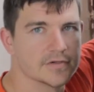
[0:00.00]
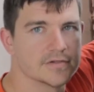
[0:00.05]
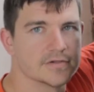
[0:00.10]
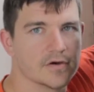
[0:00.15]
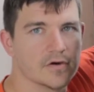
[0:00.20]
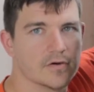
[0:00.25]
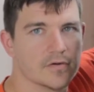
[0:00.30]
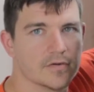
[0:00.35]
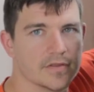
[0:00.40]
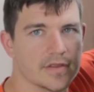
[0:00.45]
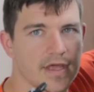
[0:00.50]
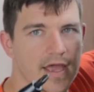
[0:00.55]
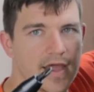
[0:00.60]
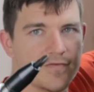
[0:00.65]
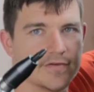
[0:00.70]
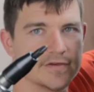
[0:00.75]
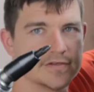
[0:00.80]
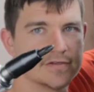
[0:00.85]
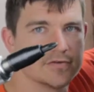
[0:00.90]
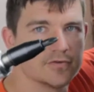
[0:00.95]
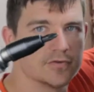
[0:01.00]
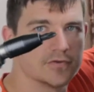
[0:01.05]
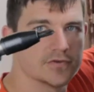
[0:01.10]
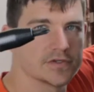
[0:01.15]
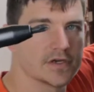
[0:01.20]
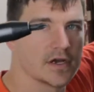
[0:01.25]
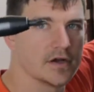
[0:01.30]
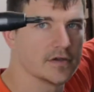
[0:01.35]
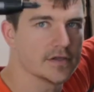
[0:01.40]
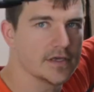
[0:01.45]
So they have these tools
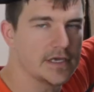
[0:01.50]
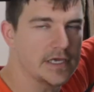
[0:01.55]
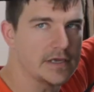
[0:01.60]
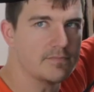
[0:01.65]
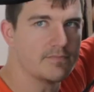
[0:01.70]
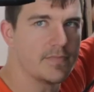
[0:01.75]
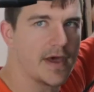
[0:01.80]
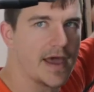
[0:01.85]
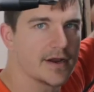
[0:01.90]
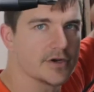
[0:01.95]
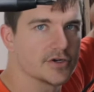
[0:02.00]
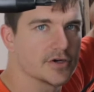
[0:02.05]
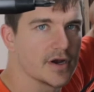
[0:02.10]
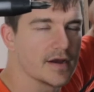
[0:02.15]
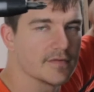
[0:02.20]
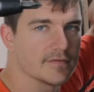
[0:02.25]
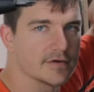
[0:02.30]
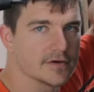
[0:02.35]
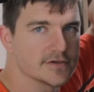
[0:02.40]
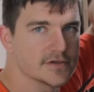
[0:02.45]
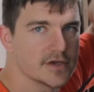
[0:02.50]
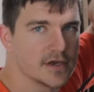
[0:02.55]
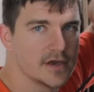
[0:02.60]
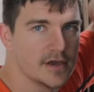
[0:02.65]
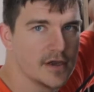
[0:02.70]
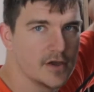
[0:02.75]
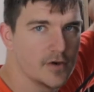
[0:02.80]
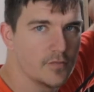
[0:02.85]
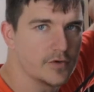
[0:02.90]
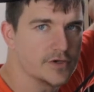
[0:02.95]
called impact drivers,
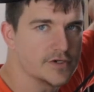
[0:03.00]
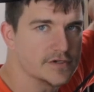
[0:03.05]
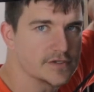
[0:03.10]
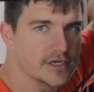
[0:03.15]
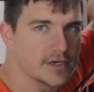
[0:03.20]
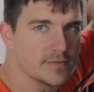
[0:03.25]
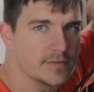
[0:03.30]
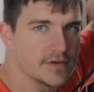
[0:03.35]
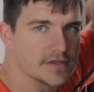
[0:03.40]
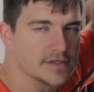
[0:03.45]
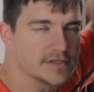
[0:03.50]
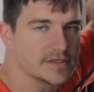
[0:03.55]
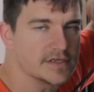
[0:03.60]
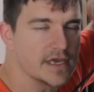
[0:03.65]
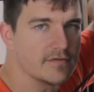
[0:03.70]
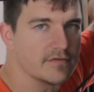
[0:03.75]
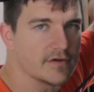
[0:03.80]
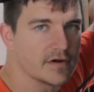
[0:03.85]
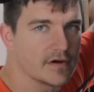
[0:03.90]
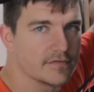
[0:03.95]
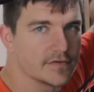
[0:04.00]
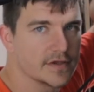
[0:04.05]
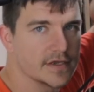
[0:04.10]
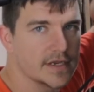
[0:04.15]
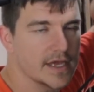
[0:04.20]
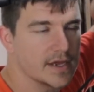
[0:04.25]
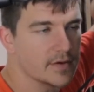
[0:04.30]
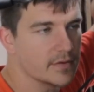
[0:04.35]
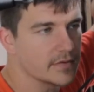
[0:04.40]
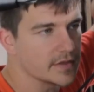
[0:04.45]
which is going to be the savior of
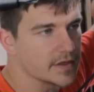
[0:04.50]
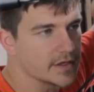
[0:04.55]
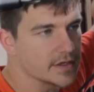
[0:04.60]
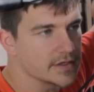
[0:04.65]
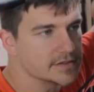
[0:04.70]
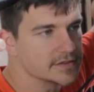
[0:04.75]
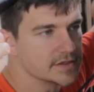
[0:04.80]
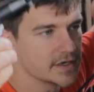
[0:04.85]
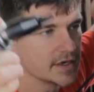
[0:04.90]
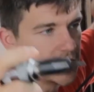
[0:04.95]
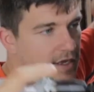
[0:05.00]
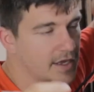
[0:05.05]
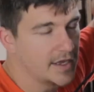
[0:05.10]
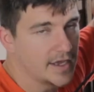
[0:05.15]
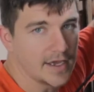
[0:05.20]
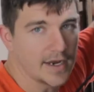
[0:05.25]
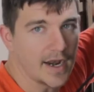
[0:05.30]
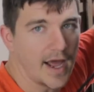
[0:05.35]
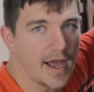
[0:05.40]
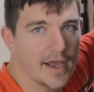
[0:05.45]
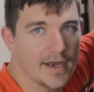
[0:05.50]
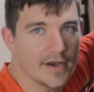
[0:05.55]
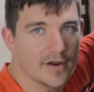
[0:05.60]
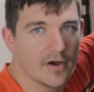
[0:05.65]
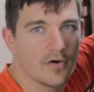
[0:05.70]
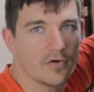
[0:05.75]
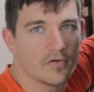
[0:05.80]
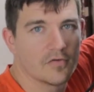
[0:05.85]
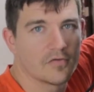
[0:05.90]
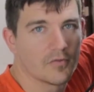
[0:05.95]
today with these. And I
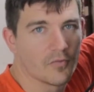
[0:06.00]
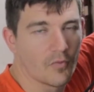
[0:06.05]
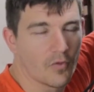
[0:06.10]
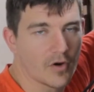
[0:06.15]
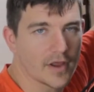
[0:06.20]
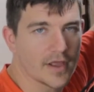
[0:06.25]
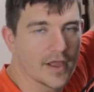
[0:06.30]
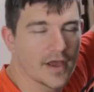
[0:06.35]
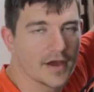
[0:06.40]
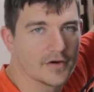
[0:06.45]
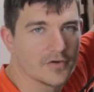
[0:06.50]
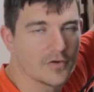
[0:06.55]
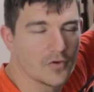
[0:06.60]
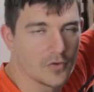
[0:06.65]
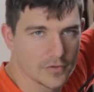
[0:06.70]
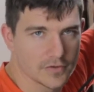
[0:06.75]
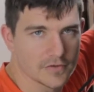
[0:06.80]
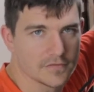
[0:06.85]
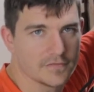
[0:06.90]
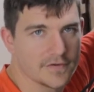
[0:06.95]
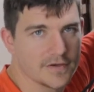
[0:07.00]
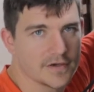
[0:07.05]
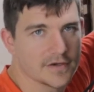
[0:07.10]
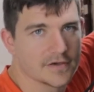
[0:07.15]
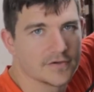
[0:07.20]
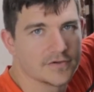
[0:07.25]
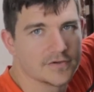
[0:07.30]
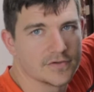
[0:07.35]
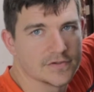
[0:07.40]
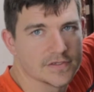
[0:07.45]
know from working on older
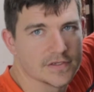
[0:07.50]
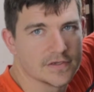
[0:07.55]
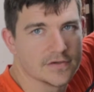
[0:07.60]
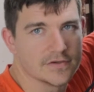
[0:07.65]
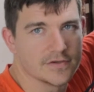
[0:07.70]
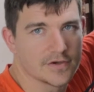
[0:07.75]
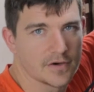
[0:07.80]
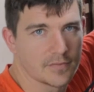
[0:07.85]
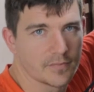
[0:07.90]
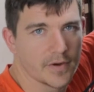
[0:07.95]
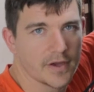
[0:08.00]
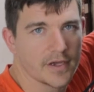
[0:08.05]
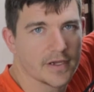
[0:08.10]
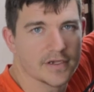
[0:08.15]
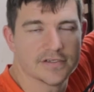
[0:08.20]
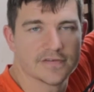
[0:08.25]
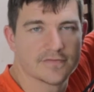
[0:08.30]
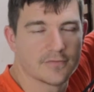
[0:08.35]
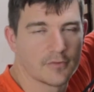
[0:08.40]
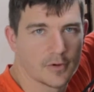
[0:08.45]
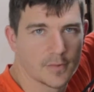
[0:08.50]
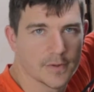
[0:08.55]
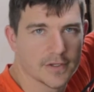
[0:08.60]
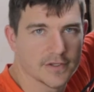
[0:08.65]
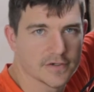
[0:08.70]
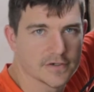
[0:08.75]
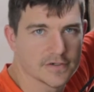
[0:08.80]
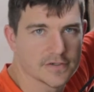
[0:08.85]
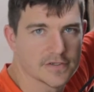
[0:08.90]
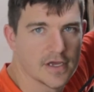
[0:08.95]
vehicles and dirt bikes,
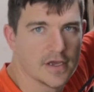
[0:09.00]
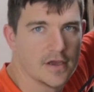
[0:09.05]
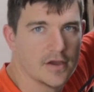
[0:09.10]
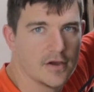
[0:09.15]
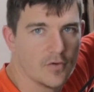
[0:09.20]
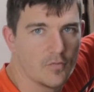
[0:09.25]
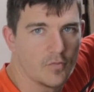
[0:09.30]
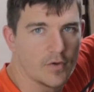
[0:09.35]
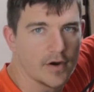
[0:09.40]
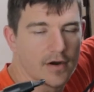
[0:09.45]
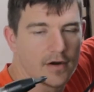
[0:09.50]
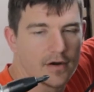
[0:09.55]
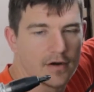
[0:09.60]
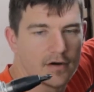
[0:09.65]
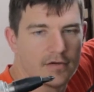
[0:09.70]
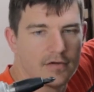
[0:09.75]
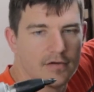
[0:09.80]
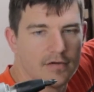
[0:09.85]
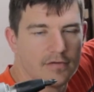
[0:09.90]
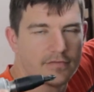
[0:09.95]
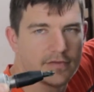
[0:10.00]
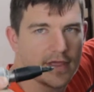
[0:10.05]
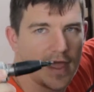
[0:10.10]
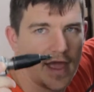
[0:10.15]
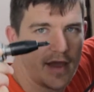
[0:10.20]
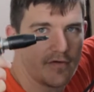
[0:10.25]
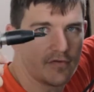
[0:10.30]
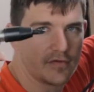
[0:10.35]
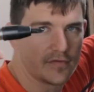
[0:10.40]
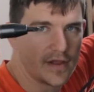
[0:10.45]
four-wheelers, where they
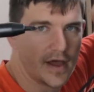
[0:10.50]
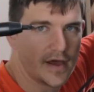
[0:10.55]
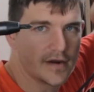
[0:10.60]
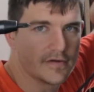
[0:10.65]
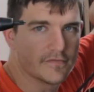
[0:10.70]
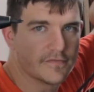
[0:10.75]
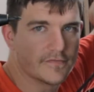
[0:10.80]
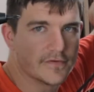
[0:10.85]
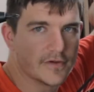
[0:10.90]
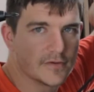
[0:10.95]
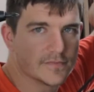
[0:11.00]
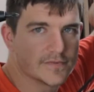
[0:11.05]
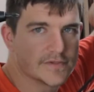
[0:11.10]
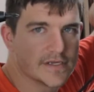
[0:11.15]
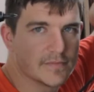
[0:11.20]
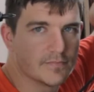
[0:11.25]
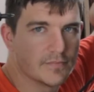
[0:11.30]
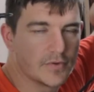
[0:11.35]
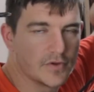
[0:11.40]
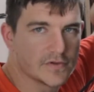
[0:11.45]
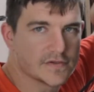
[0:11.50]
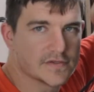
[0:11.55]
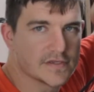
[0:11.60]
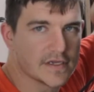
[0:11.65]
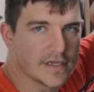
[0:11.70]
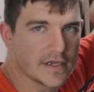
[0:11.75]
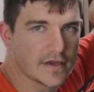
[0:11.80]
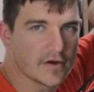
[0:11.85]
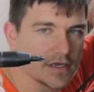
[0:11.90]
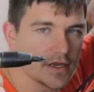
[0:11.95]
have a lot of Phillips head bolts that
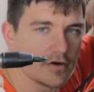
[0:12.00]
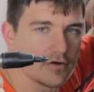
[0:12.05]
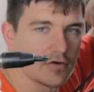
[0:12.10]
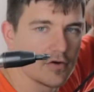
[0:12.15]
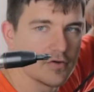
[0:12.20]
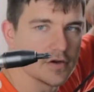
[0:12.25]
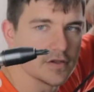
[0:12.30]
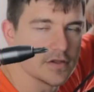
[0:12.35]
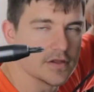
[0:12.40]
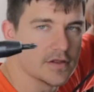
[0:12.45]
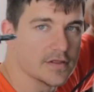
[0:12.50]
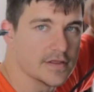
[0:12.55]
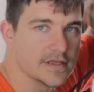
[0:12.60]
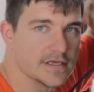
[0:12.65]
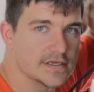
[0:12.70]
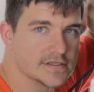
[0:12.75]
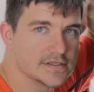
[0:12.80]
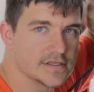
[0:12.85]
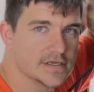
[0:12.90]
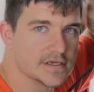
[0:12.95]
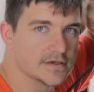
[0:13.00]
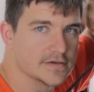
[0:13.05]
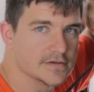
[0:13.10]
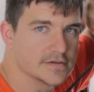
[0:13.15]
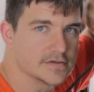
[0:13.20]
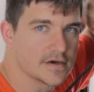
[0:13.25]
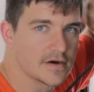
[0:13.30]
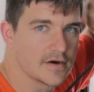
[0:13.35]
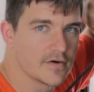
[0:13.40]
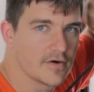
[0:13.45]
get corroded, these
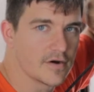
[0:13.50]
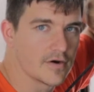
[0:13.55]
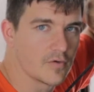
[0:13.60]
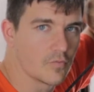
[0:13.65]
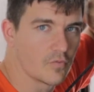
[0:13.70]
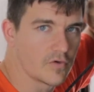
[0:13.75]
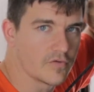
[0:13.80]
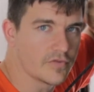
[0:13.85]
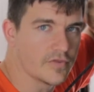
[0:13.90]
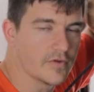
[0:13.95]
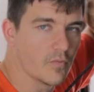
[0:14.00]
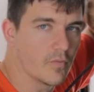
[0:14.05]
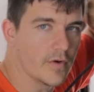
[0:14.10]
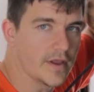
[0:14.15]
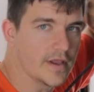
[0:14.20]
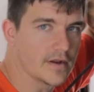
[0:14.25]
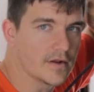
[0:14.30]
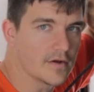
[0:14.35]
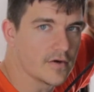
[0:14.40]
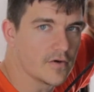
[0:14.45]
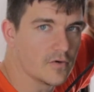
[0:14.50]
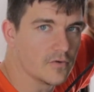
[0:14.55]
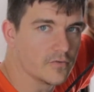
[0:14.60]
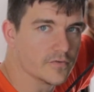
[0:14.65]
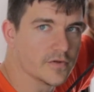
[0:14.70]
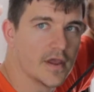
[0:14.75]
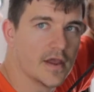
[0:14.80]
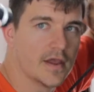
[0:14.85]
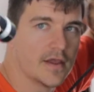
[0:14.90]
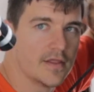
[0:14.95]
things are worth their weight in
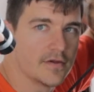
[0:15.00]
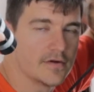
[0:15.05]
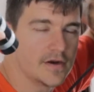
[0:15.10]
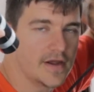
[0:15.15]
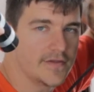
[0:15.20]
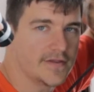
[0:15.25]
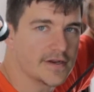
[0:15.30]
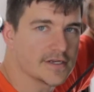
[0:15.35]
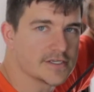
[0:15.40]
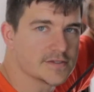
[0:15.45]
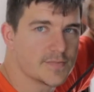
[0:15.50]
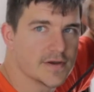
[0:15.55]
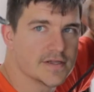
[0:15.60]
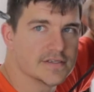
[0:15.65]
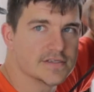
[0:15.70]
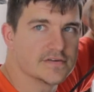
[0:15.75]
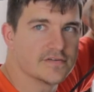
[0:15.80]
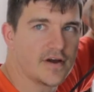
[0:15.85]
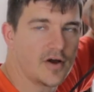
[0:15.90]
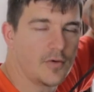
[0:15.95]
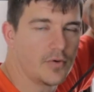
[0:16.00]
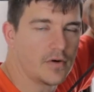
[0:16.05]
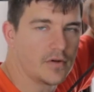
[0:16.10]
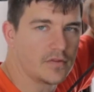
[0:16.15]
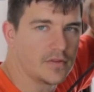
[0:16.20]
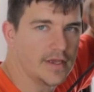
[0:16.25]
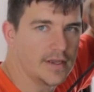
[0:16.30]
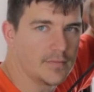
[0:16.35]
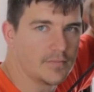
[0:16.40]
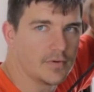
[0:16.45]
gold. They're not that expensive. I'll put a
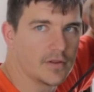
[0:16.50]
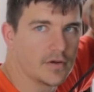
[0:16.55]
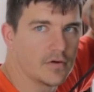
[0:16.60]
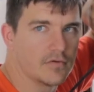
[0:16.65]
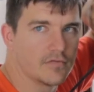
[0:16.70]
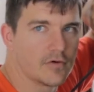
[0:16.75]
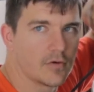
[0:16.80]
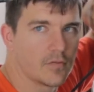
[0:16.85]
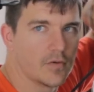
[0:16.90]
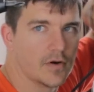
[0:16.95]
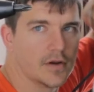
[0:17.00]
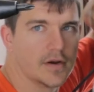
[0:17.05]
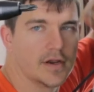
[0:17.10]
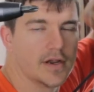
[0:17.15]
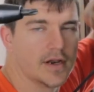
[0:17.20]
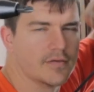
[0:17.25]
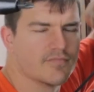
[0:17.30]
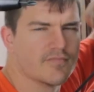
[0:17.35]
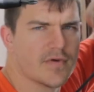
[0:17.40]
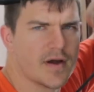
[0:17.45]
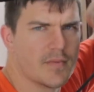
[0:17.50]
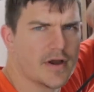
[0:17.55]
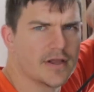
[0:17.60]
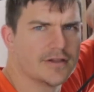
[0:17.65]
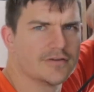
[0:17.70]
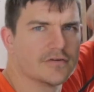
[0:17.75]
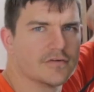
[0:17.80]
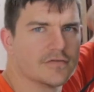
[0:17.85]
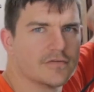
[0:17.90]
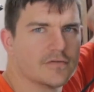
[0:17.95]
link below for one, and I might
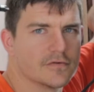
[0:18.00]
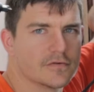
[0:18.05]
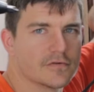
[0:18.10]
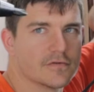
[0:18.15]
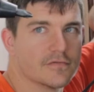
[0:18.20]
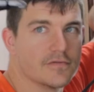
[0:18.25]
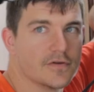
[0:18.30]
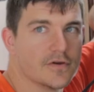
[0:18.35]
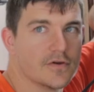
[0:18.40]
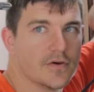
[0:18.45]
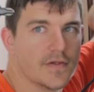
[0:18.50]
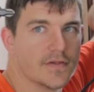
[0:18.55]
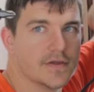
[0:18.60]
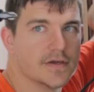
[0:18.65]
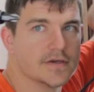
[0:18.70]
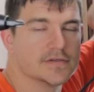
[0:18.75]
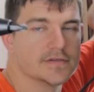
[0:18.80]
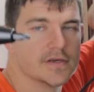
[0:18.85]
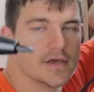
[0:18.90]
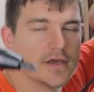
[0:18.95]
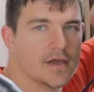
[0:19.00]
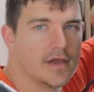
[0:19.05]
do a full review on these.